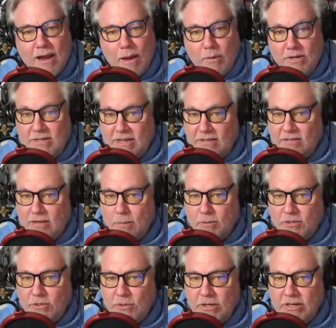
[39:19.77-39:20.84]
I want to take this
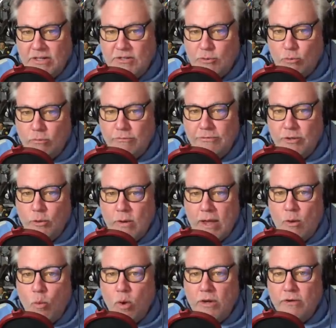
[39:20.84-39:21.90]
opportunity to review
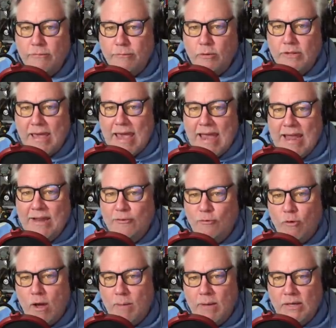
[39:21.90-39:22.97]
a wonderful
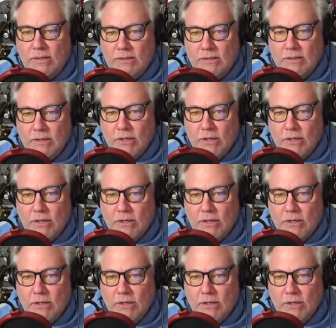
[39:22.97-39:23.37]
K-drama